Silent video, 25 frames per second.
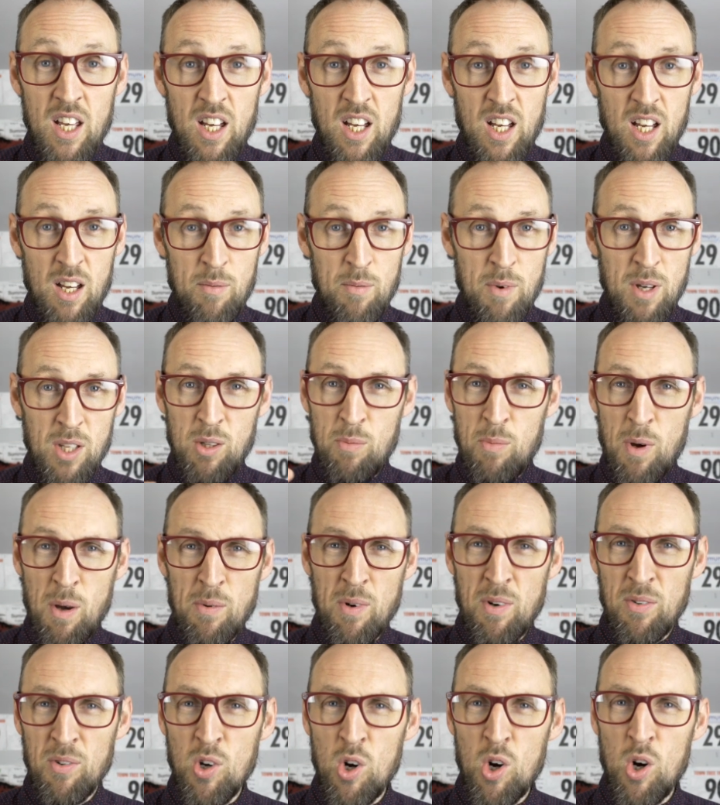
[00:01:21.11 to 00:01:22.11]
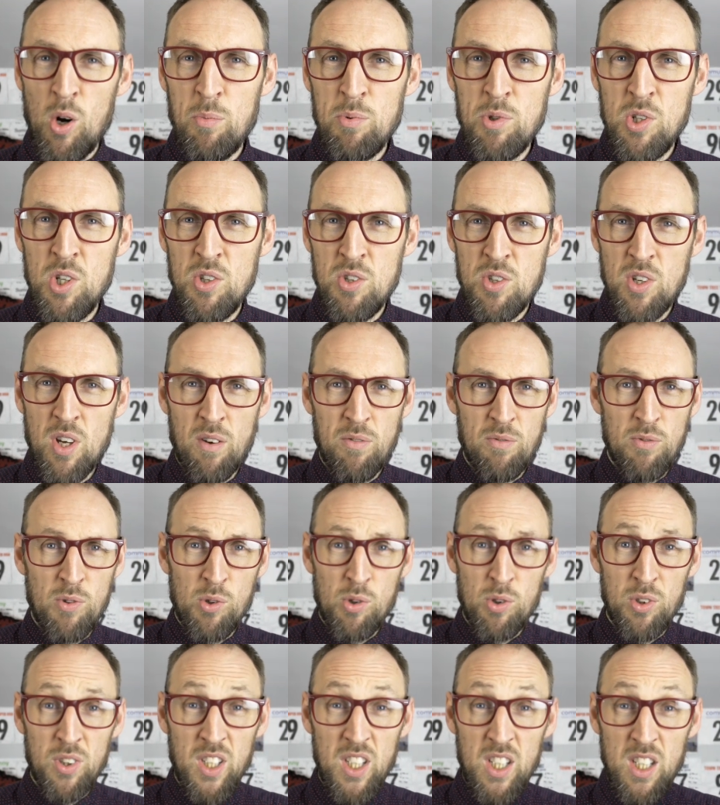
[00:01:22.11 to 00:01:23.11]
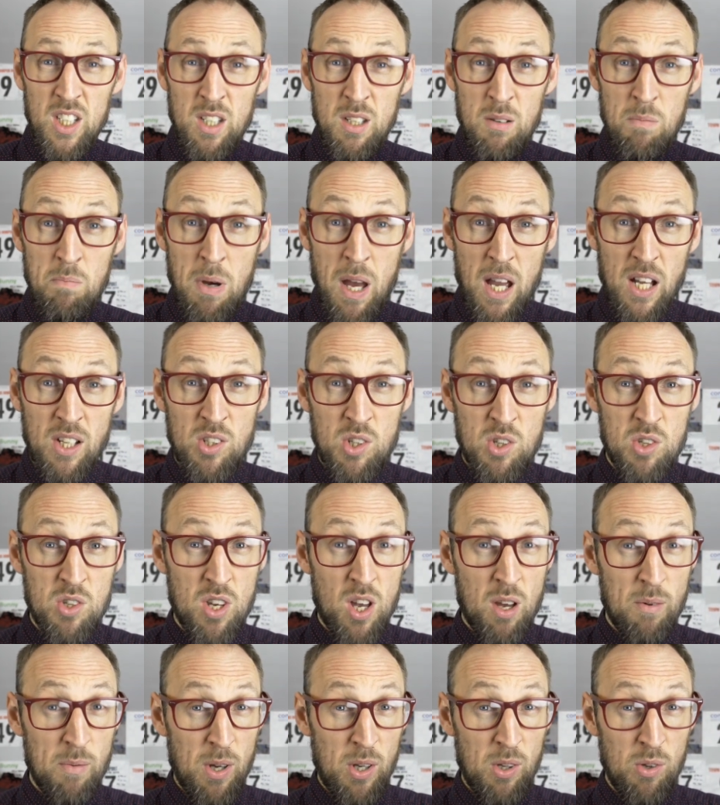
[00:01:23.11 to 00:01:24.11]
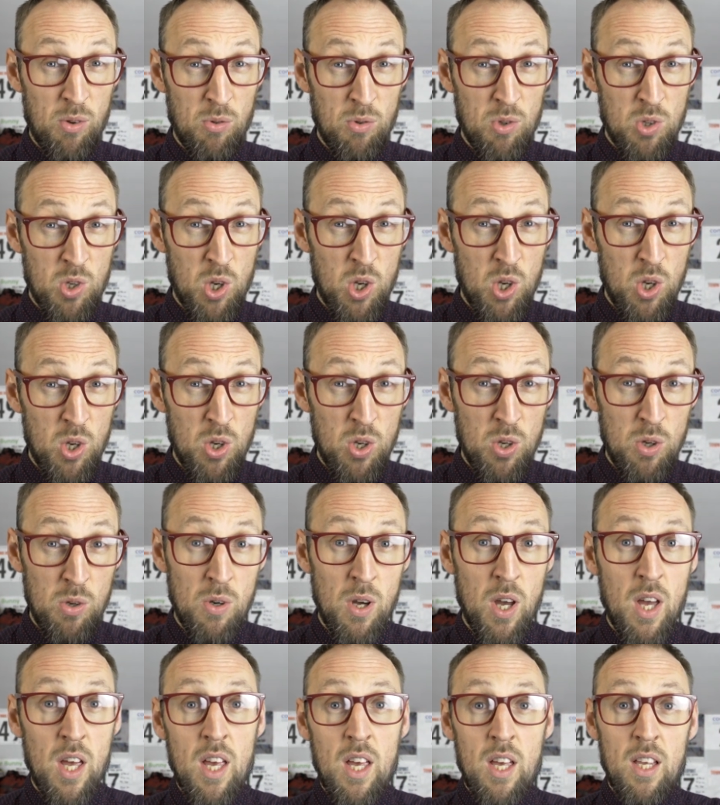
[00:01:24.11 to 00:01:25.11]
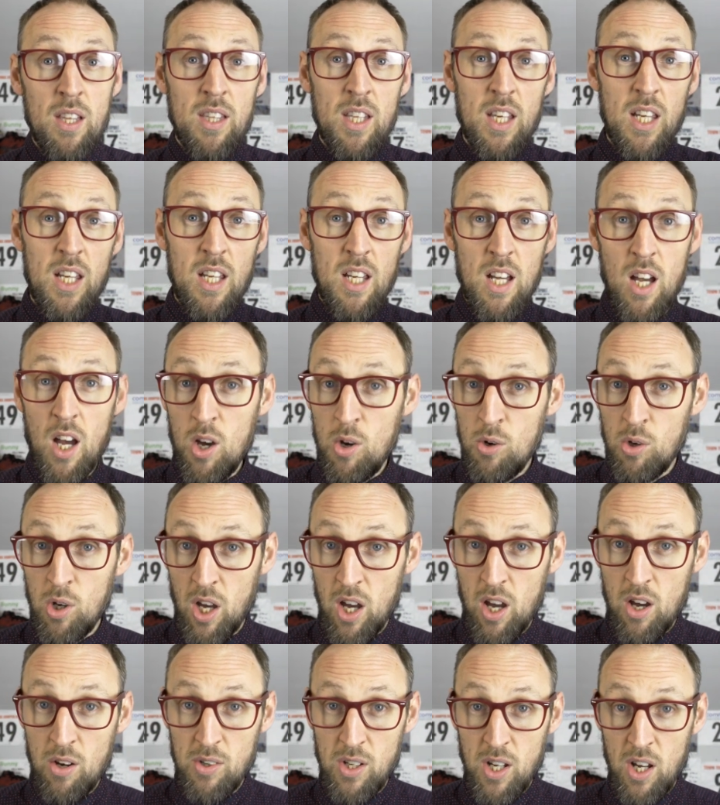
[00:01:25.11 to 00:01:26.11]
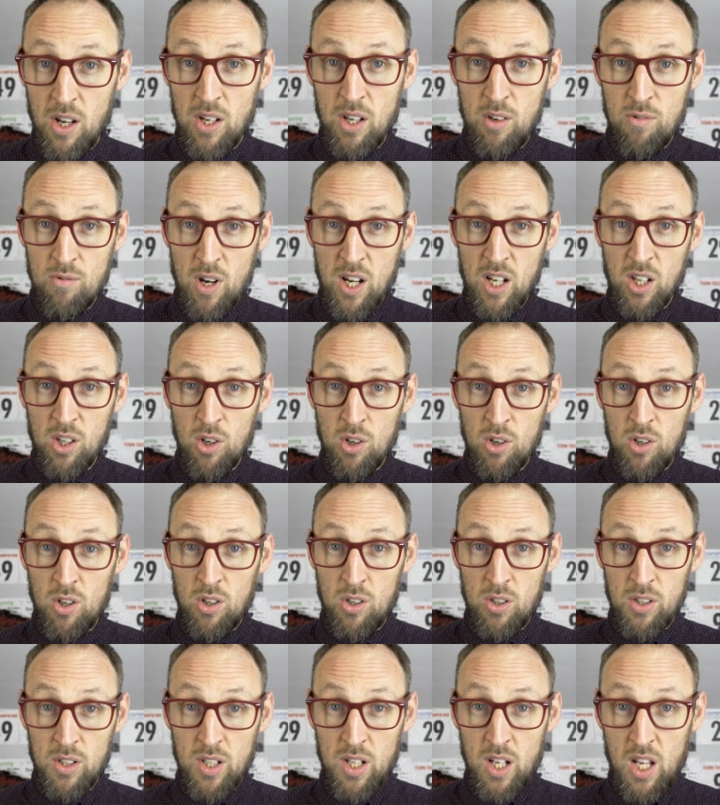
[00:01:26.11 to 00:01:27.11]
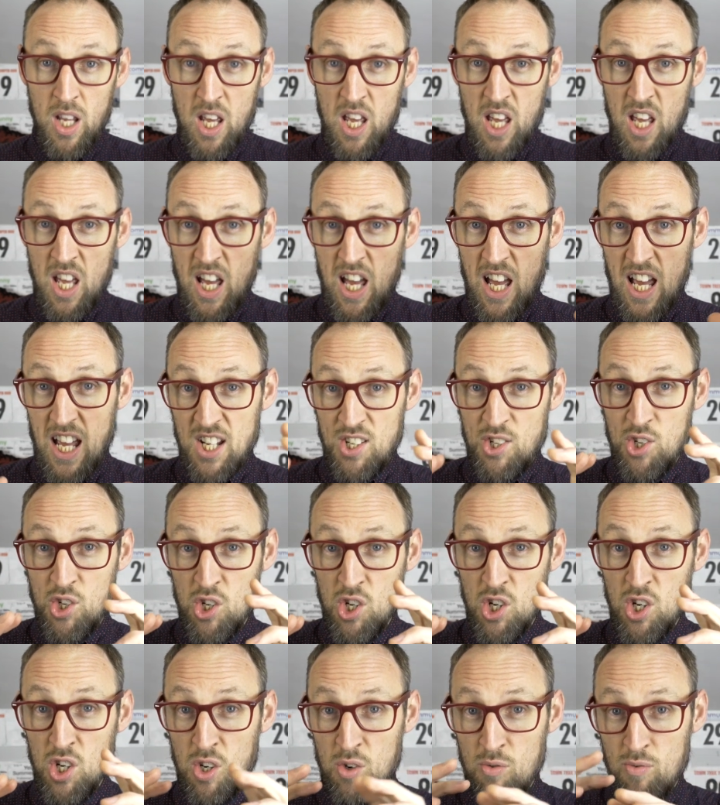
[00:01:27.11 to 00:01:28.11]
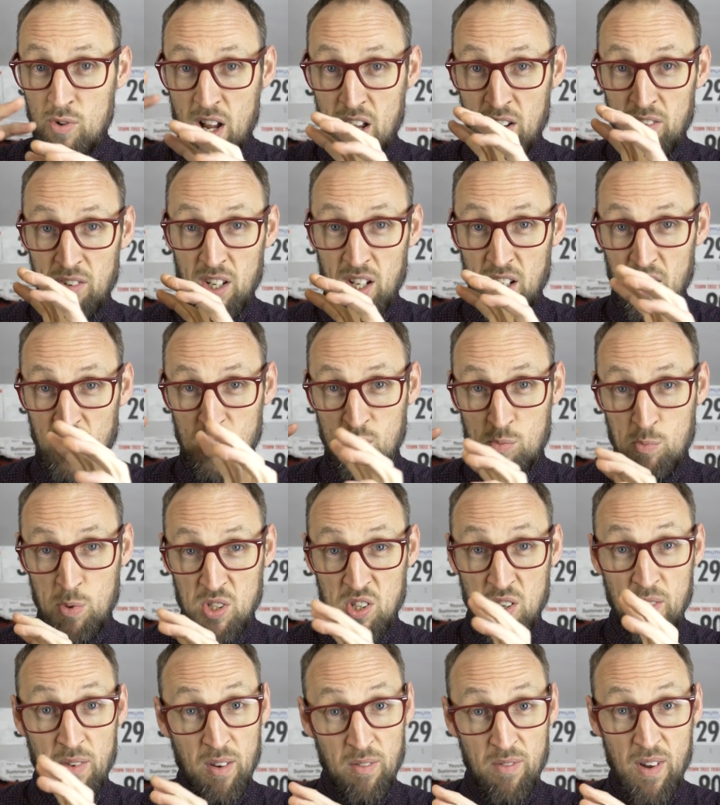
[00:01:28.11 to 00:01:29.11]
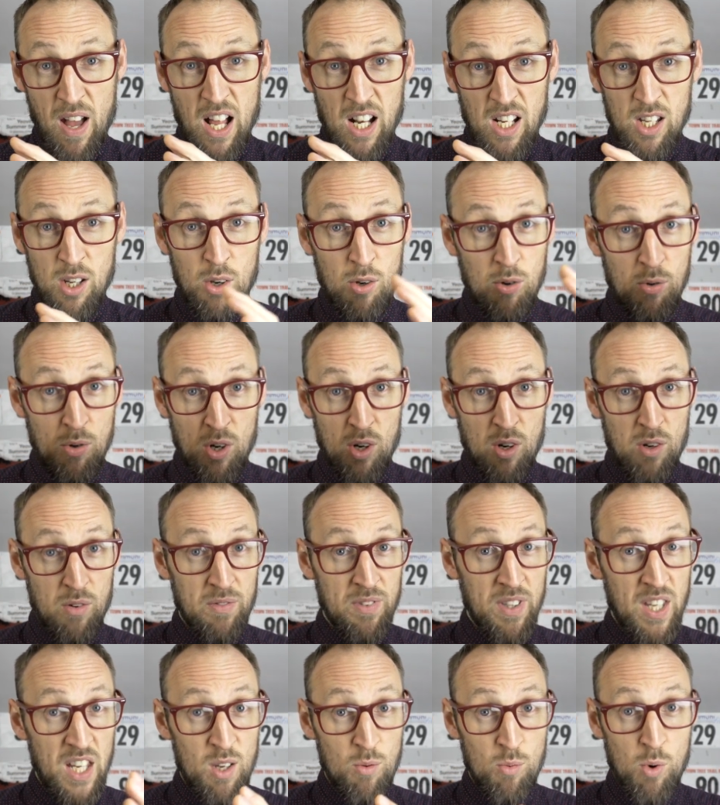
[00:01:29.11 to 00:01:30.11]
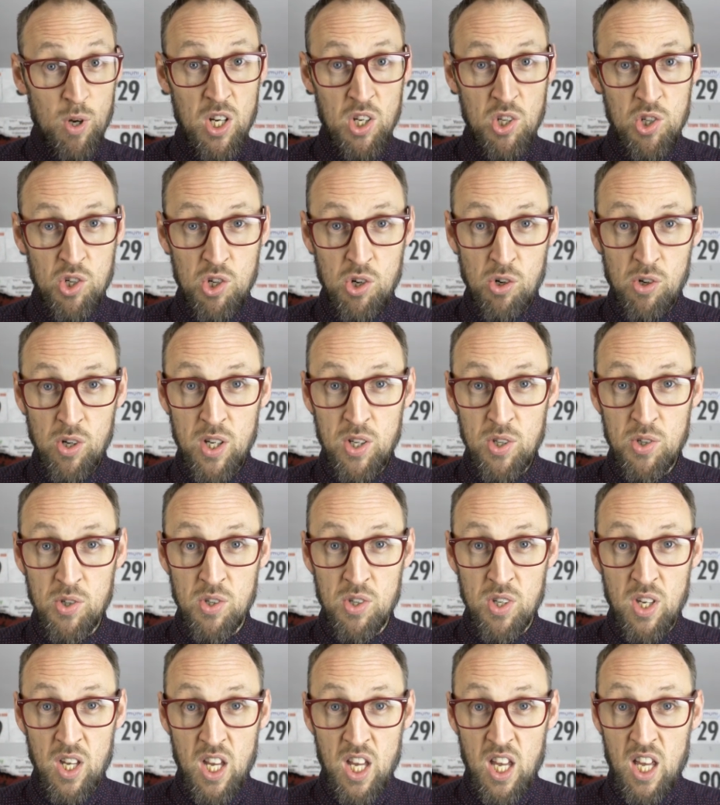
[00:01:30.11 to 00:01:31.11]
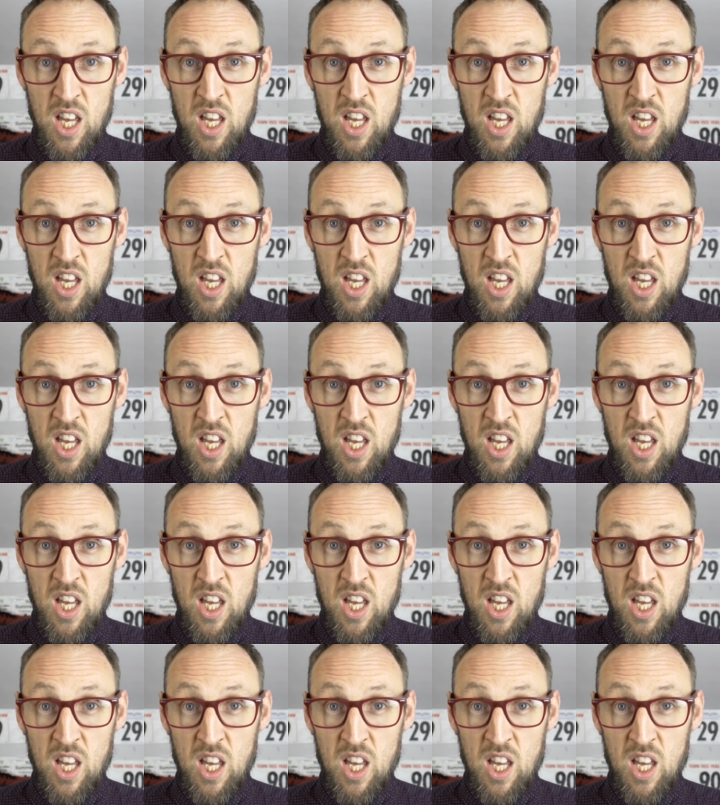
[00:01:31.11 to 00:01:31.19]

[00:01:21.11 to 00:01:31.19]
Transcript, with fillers: At the moment I've got options up for the Pegasus Turbo 2, the Hoka One One Rincon, a shoe round a specific value of the winner's choice,